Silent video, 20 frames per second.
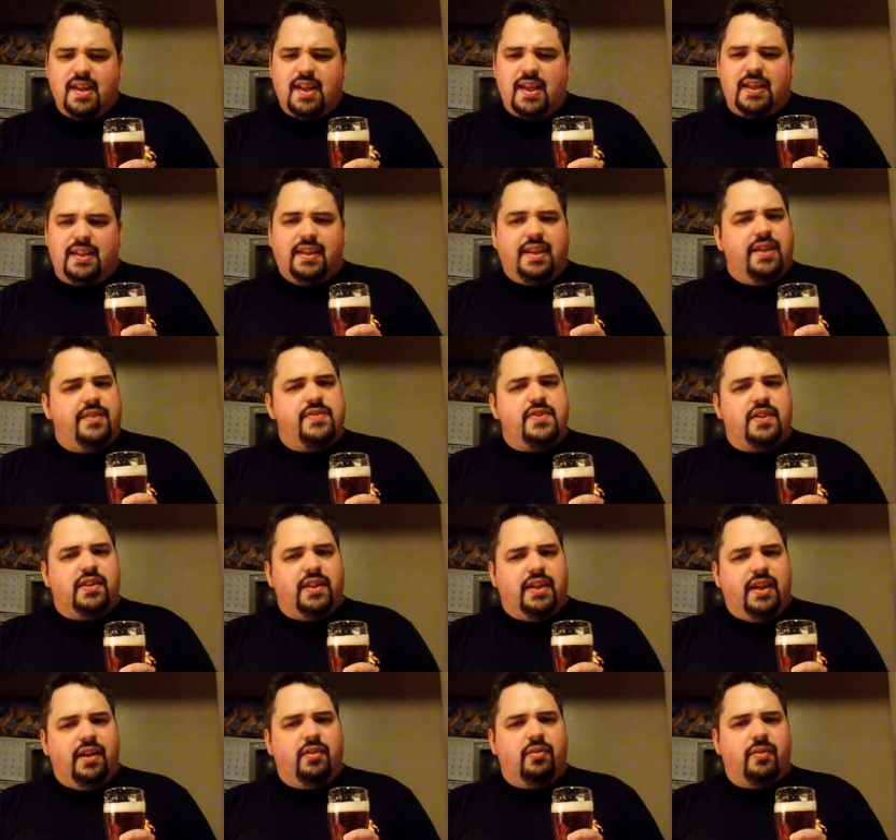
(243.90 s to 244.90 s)
leaves a
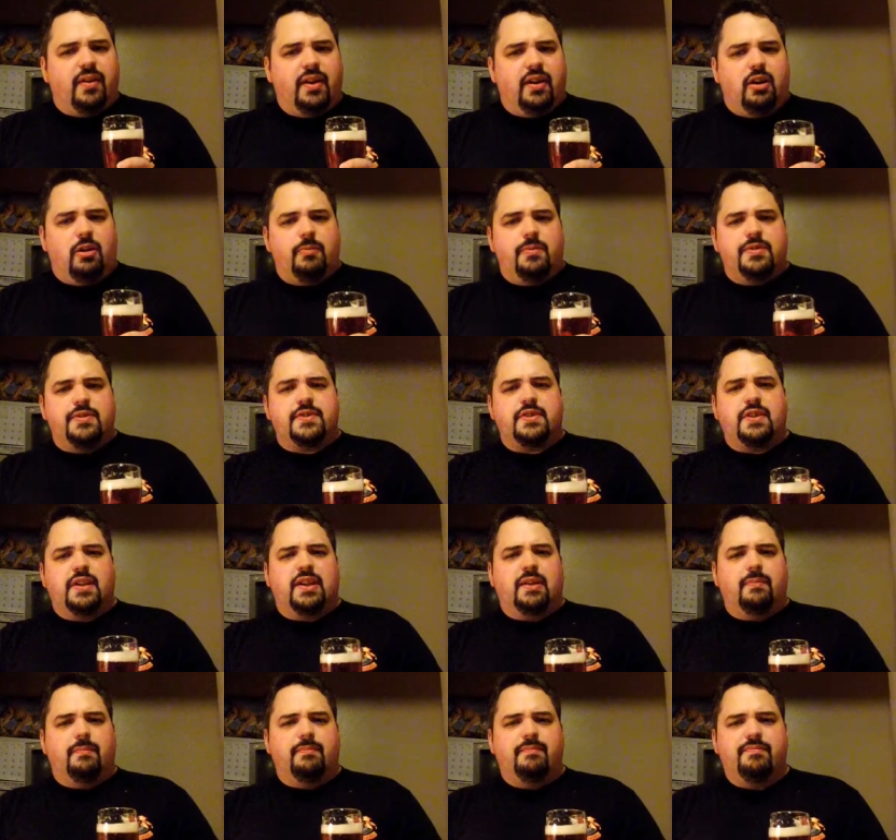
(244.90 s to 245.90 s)
lingering, almost like
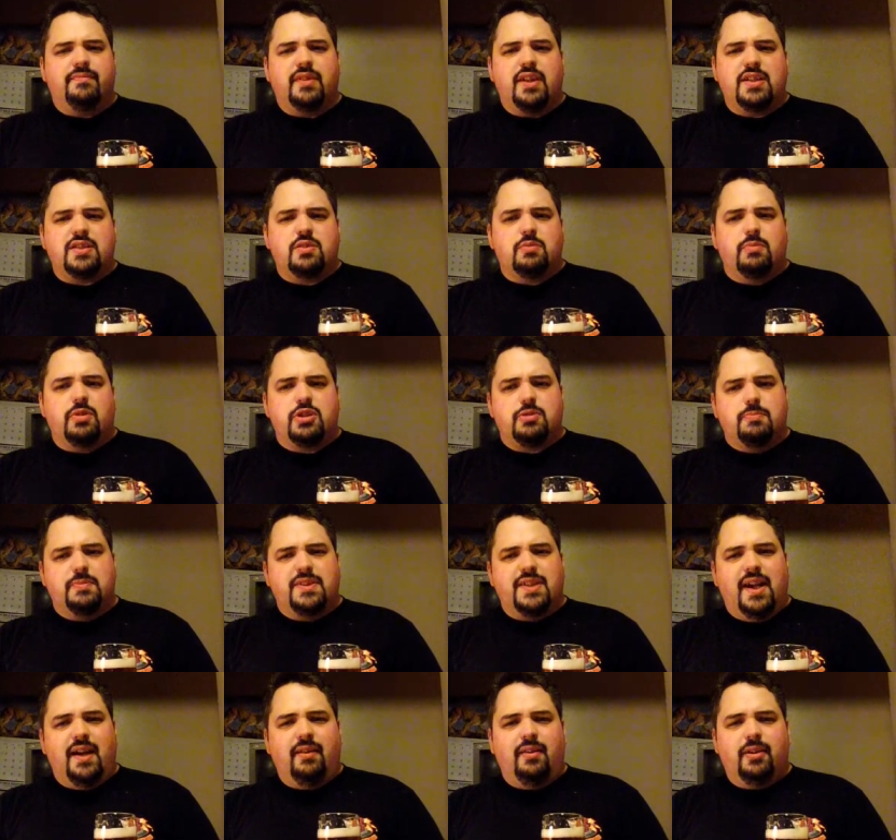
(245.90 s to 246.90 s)
a not so much
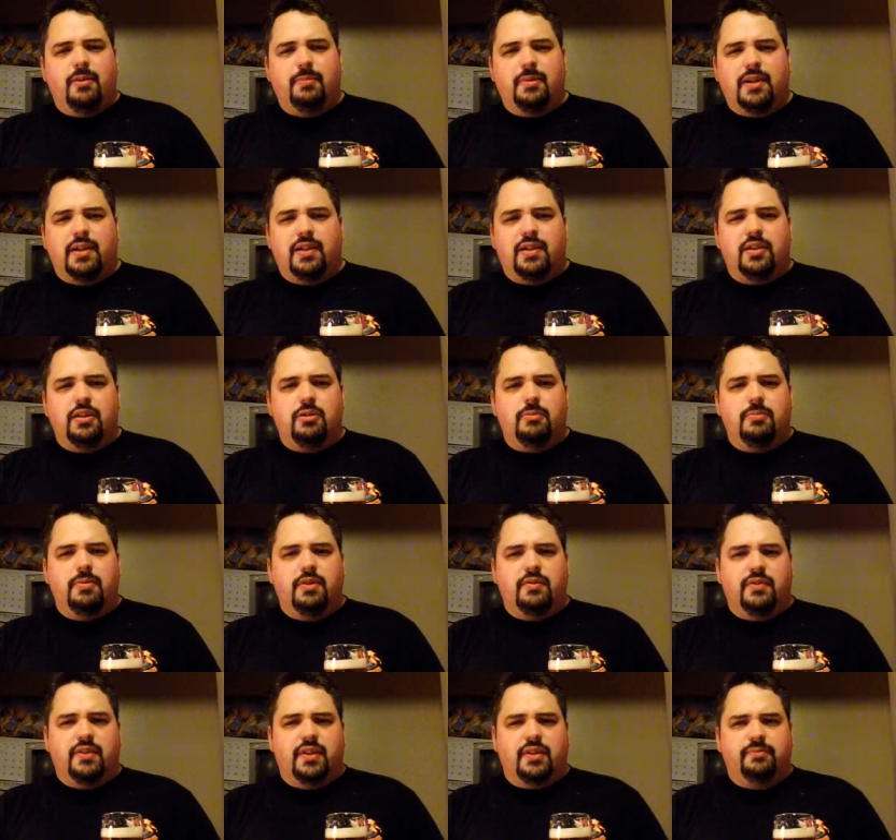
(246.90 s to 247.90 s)
metallic, but a little bit
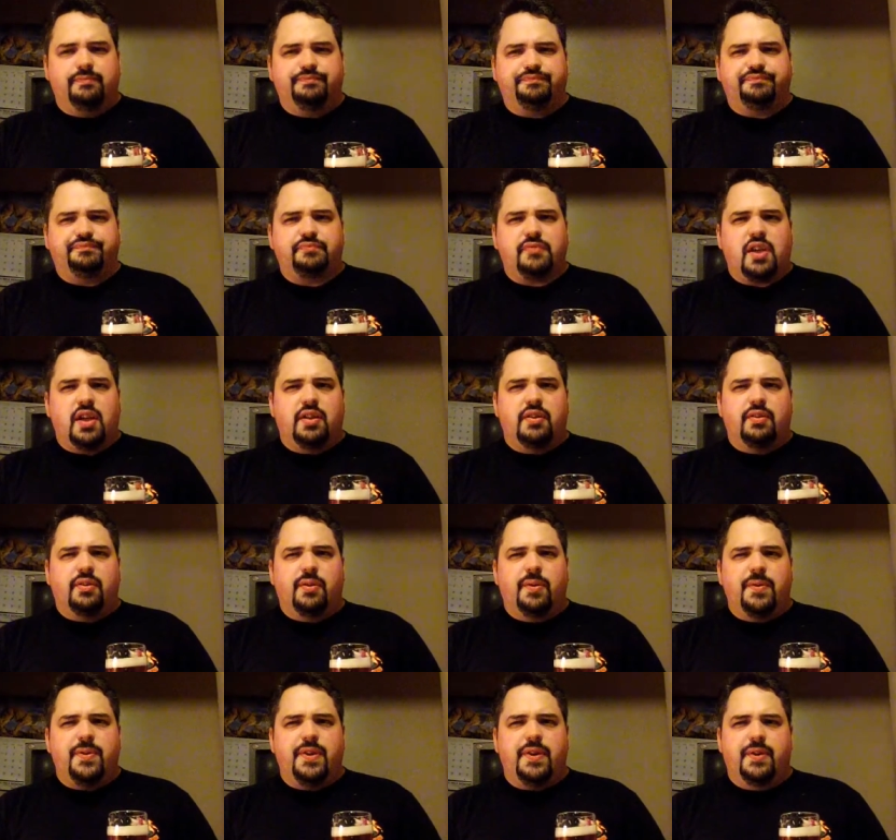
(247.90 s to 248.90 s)
of an
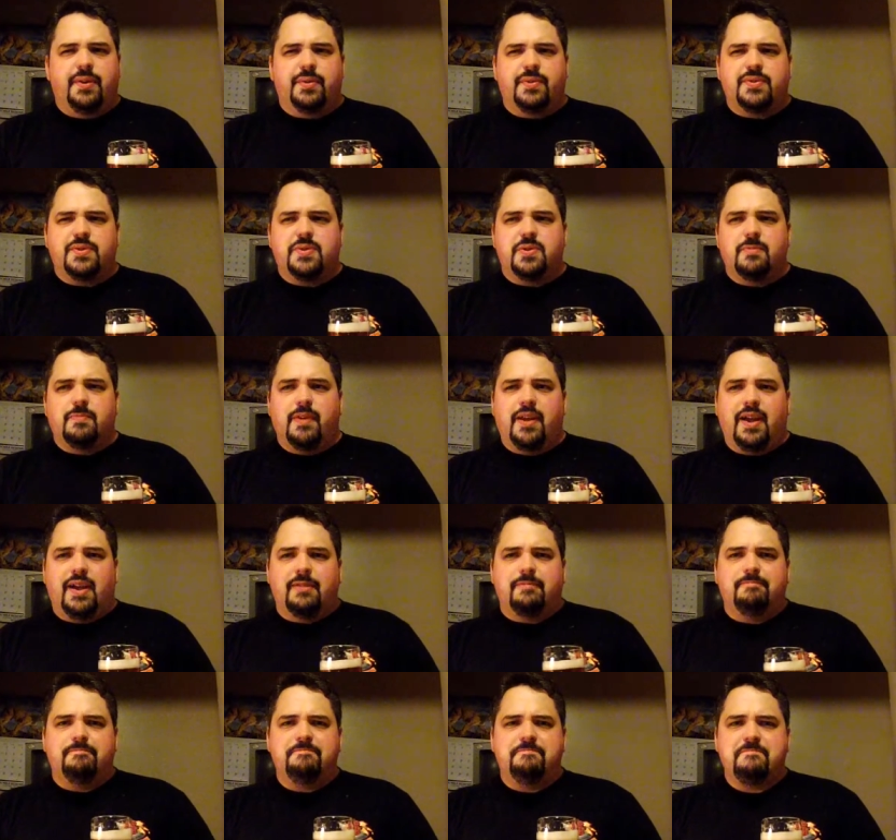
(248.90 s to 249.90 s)
earthy note to the back,
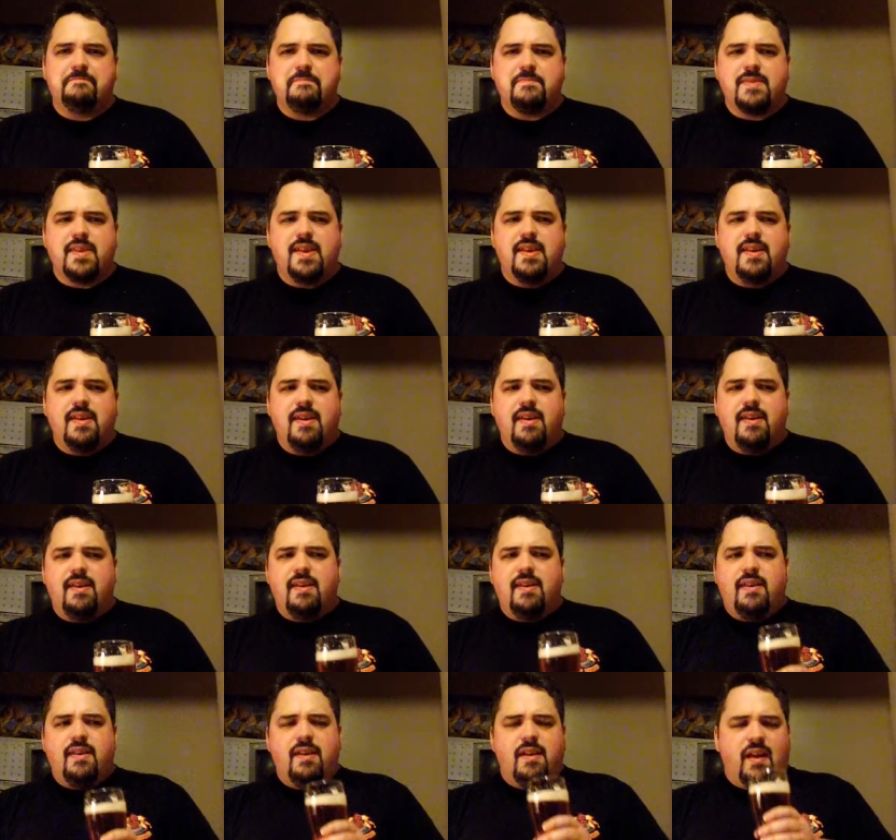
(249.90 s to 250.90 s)

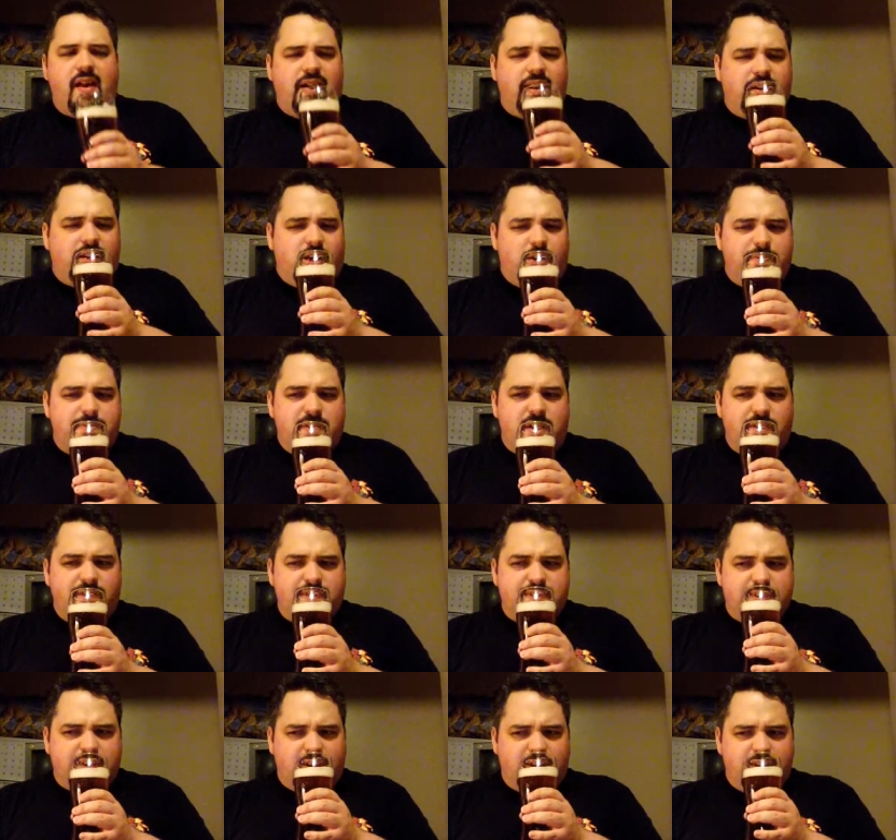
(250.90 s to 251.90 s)
and it comes off
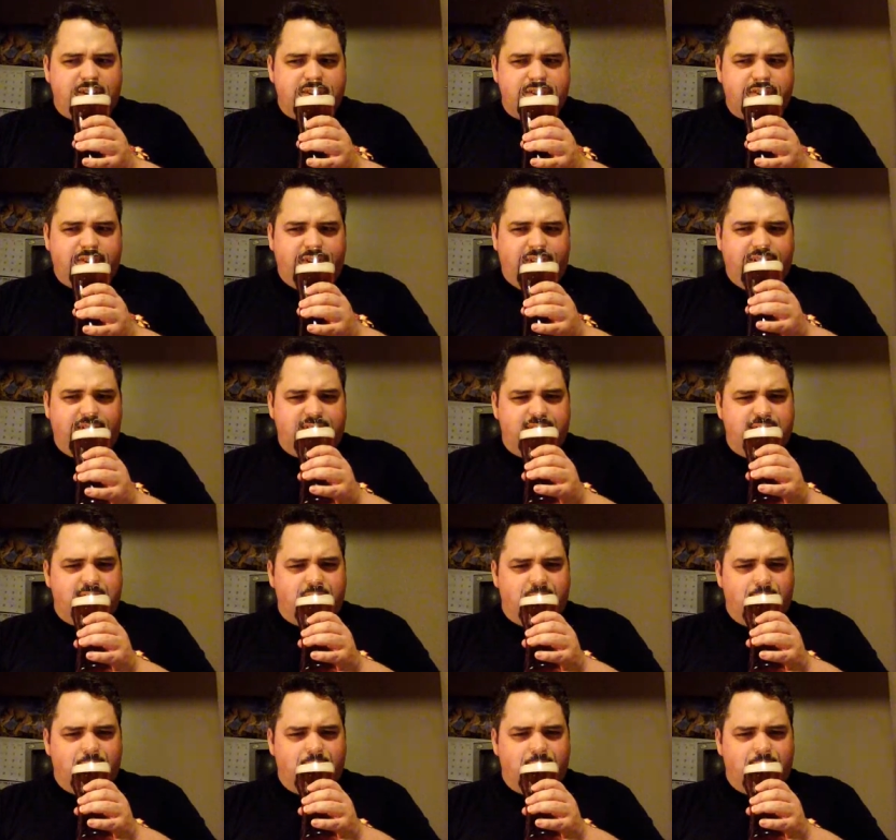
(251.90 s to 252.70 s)
as kind of strange.